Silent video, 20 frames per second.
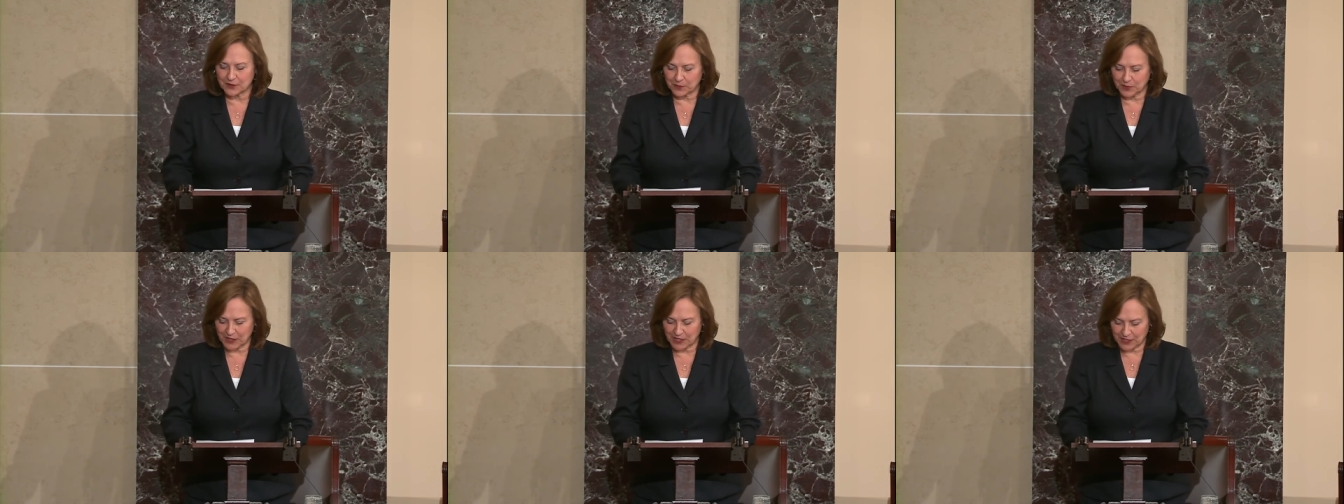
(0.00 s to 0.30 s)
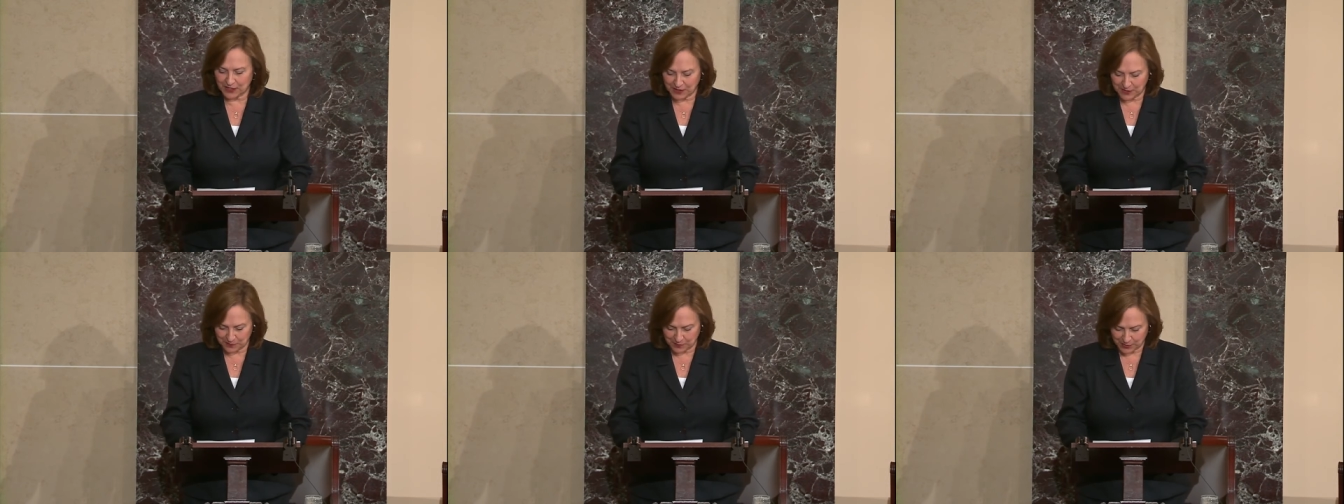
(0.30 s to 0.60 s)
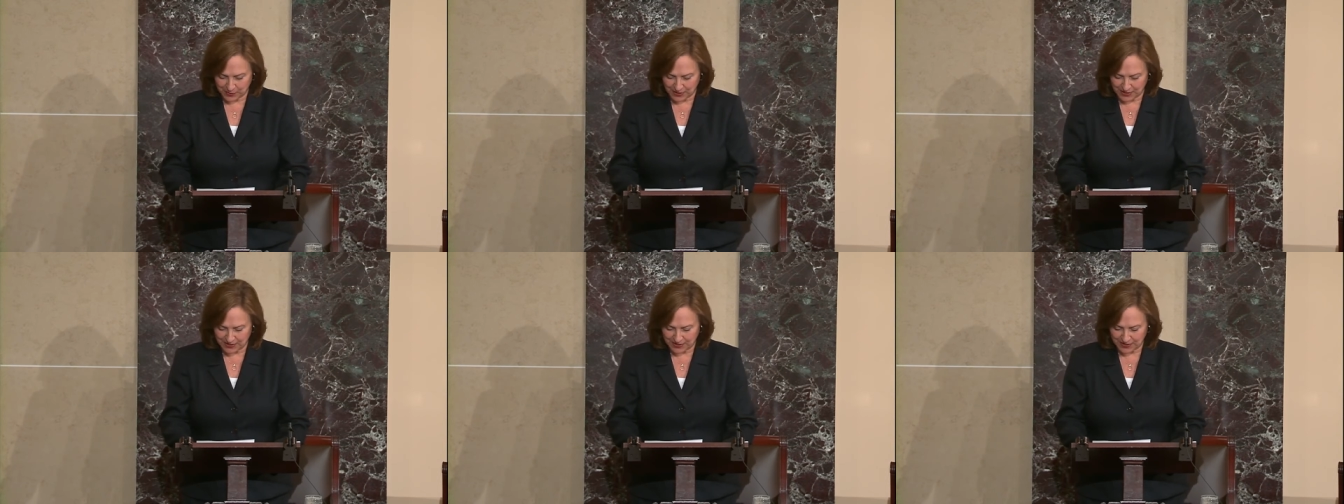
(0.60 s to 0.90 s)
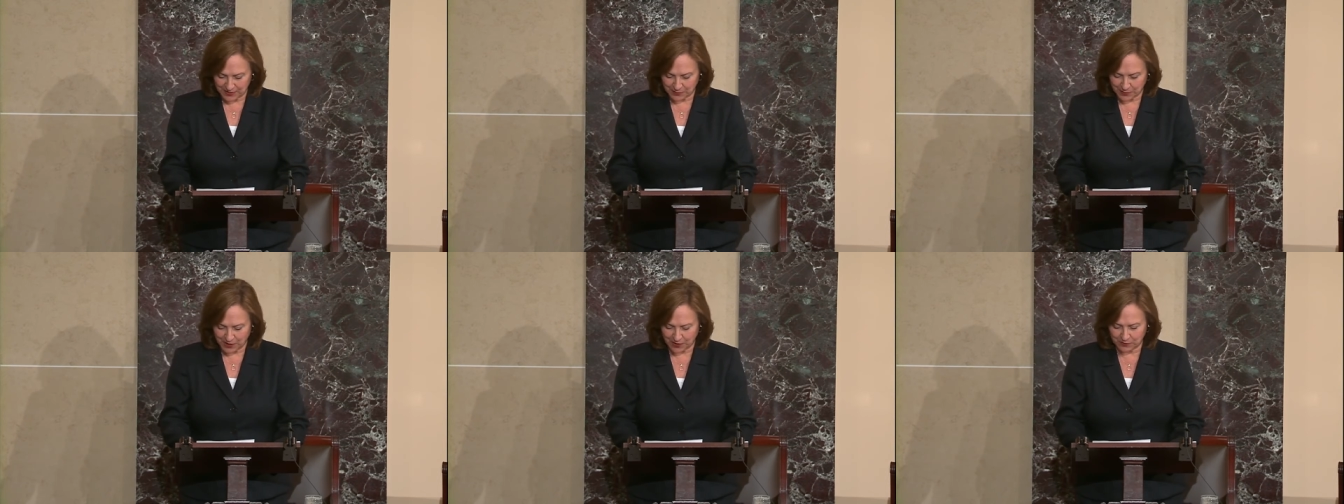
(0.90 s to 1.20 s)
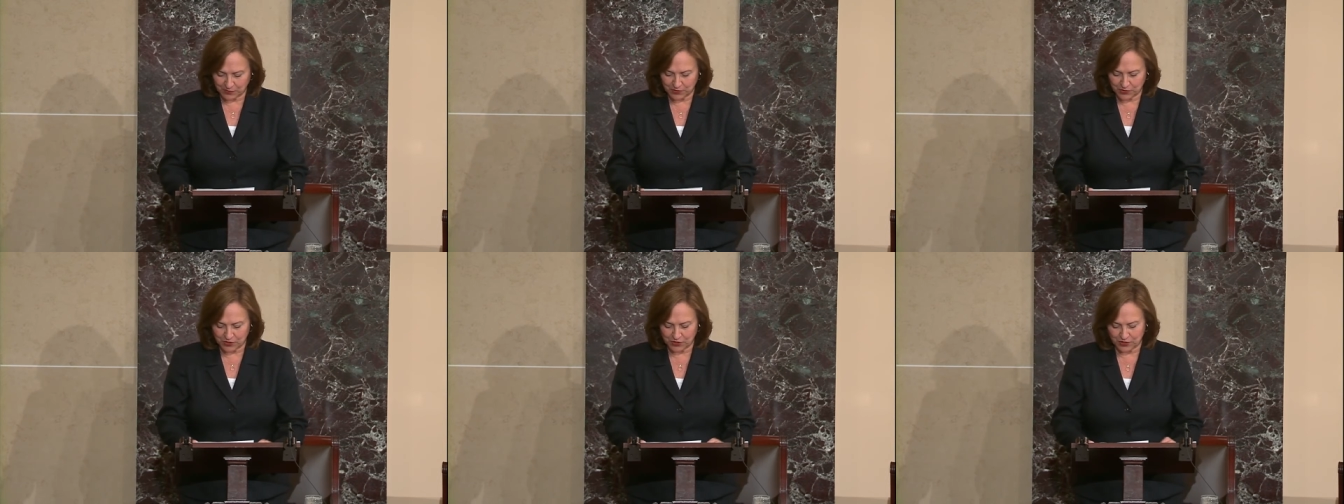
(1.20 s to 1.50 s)
opinion piece
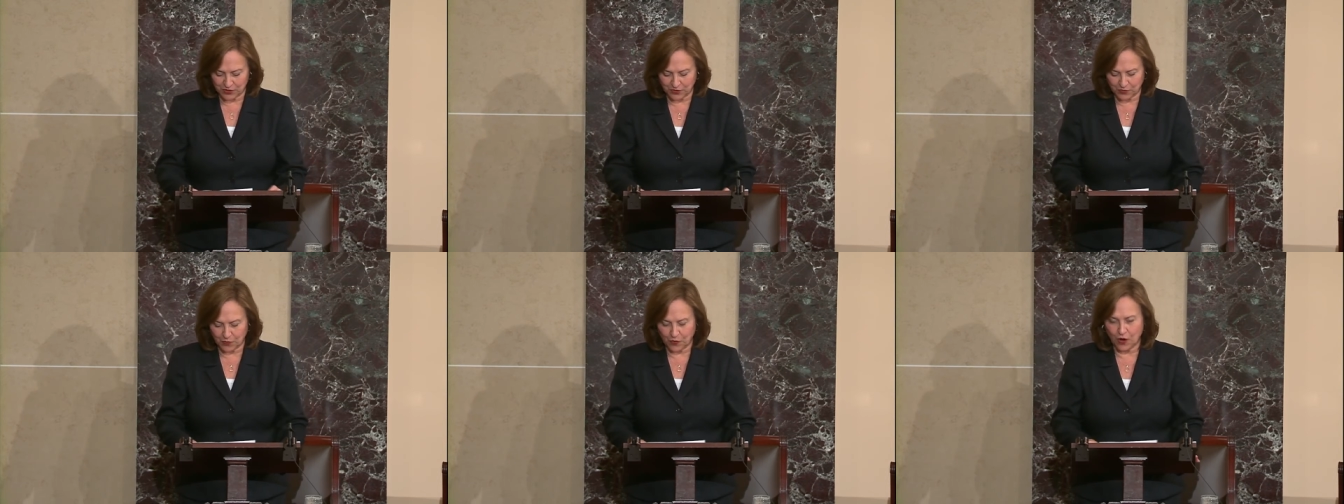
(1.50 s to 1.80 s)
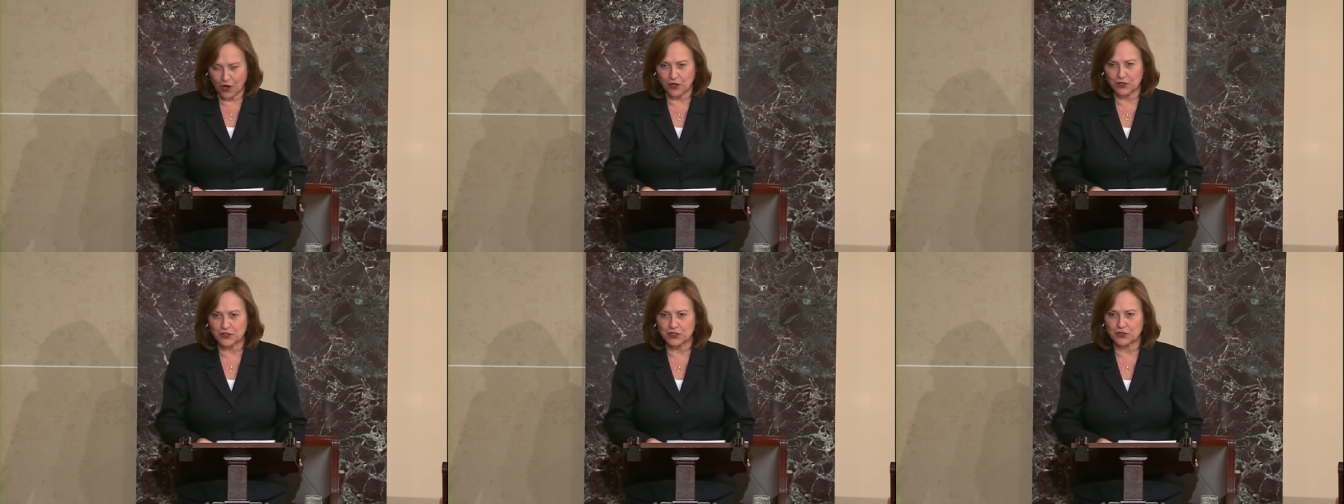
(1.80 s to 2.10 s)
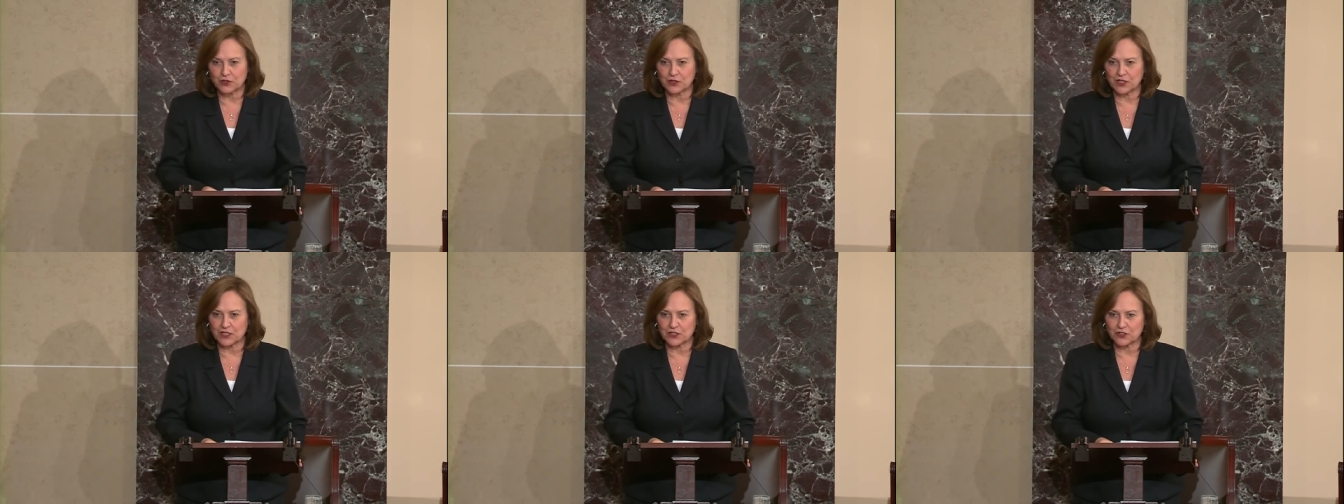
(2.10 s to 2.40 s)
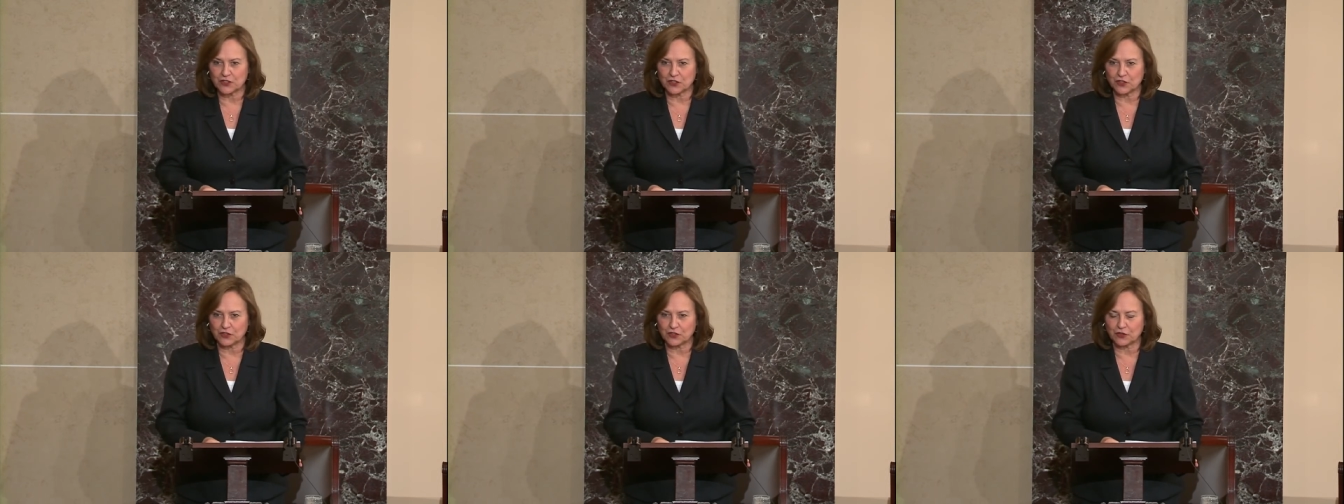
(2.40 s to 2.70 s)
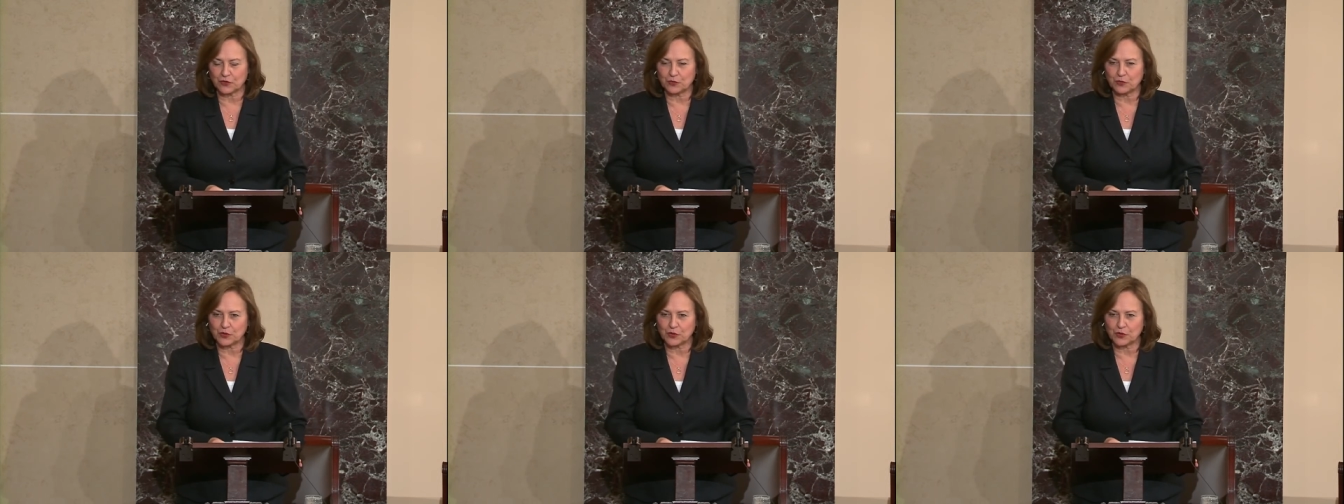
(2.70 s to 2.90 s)
published in the Wall Street Journal,